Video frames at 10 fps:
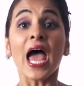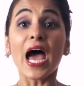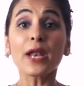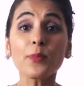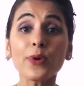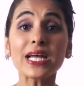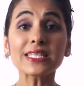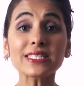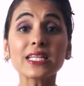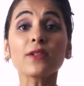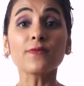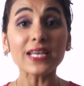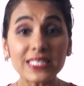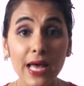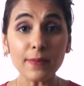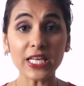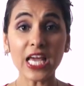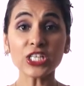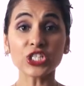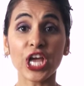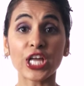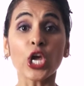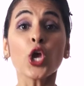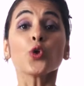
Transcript: and breast self-examination,